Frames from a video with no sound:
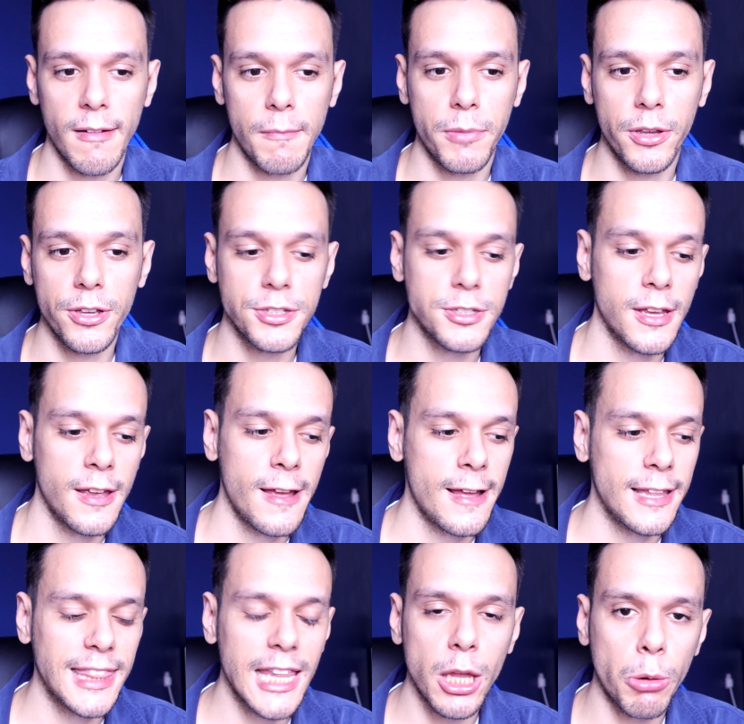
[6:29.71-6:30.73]
because
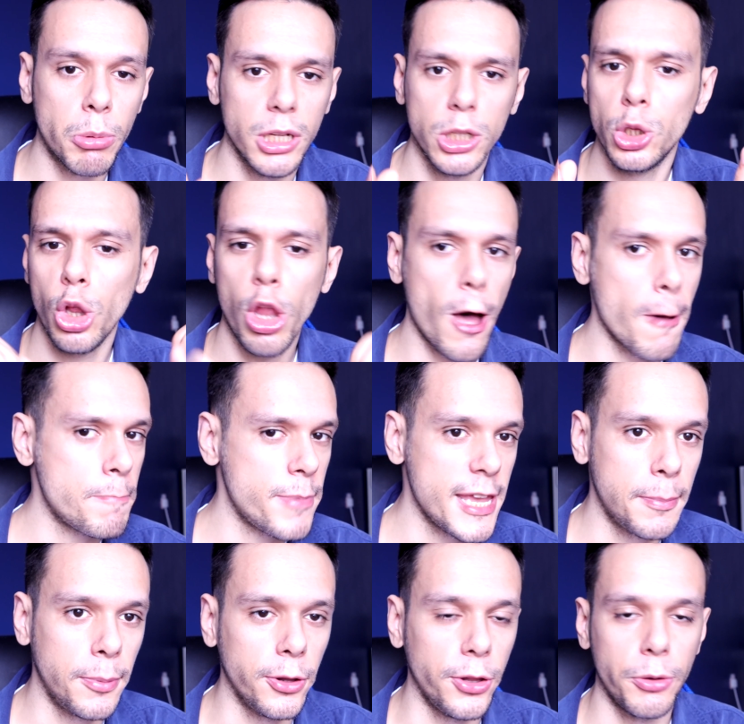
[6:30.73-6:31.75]
there are a lot of
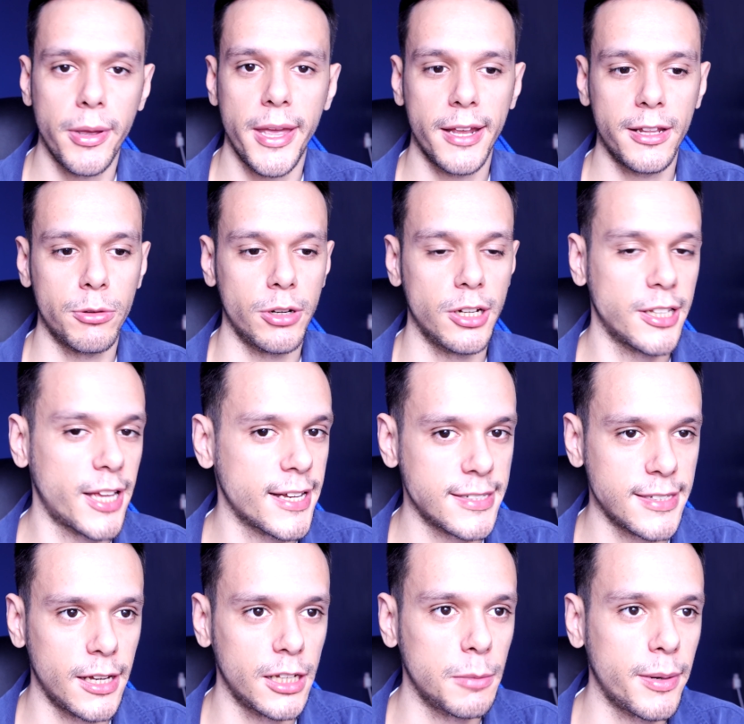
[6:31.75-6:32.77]
people who are ignorant on our
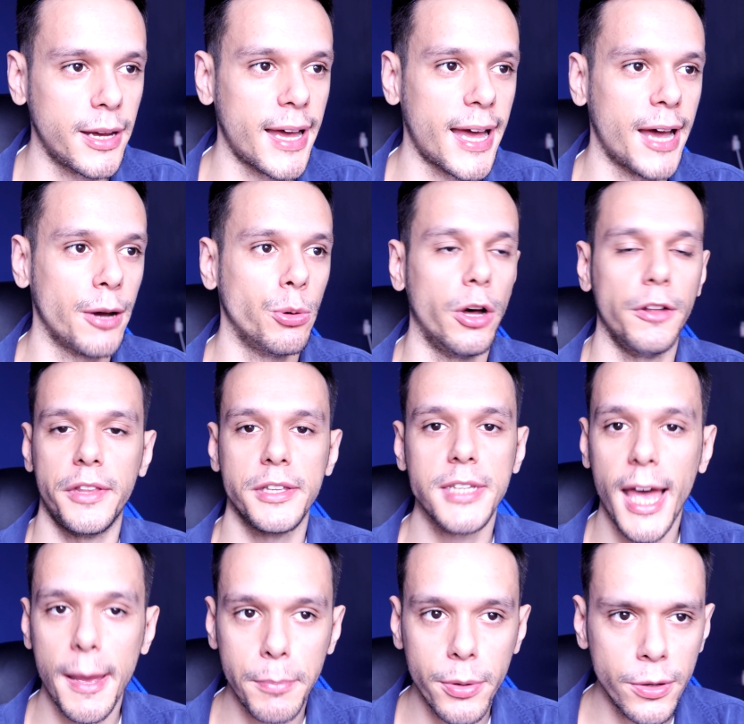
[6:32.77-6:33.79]
side about how all this
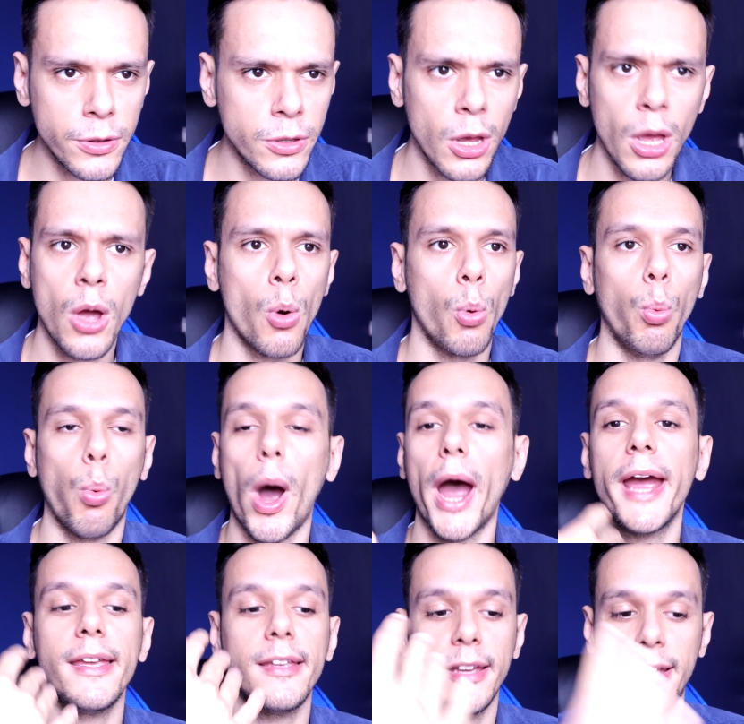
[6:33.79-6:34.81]
happened,
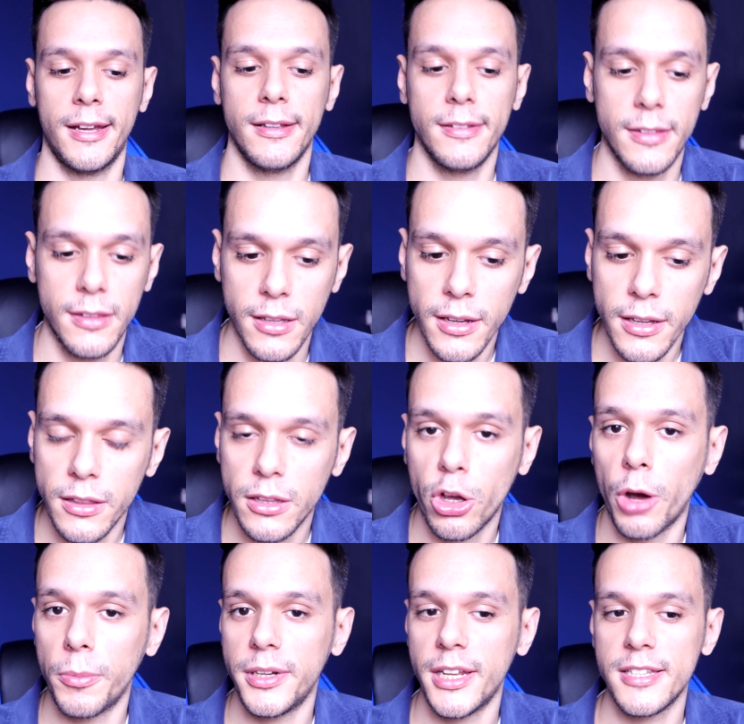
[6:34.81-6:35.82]
why the
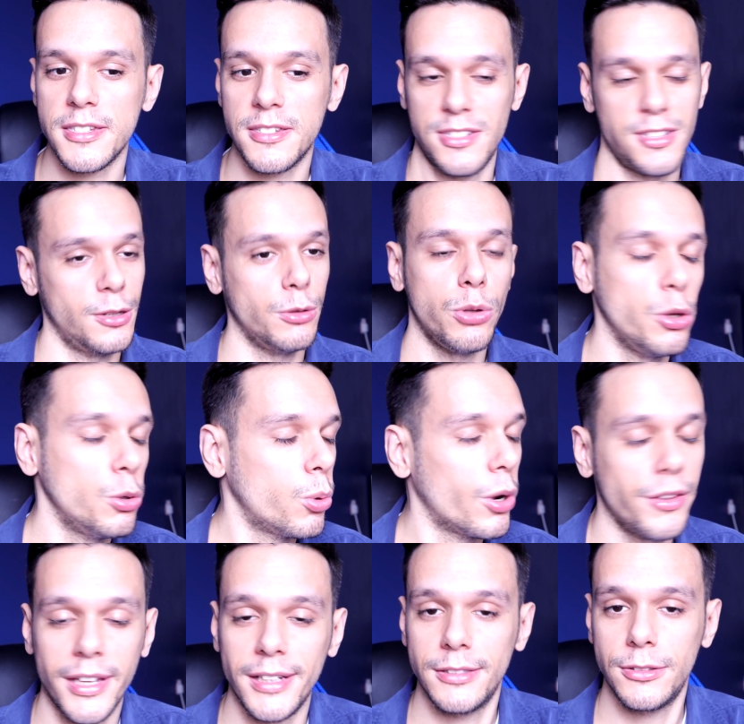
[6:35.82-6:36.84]
communists do
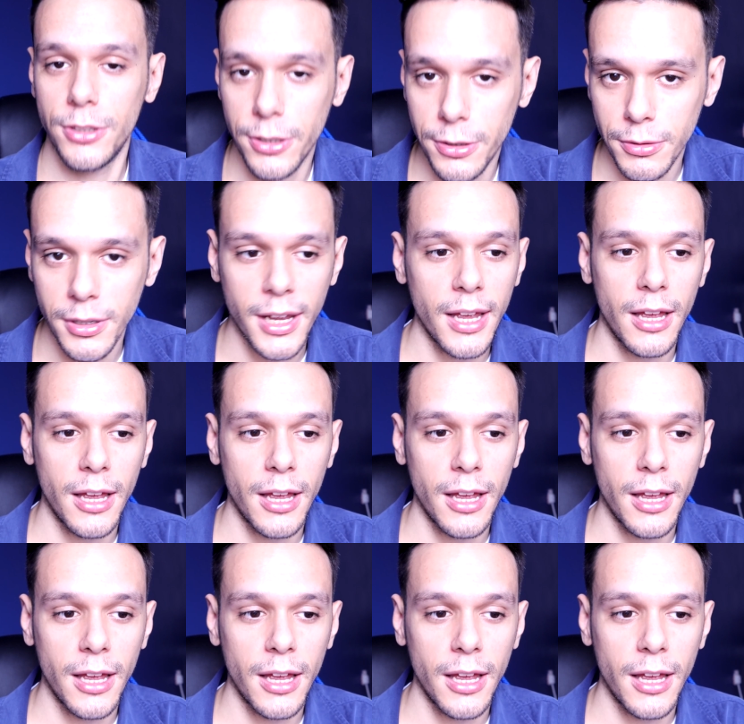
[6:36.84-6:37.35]
what they do.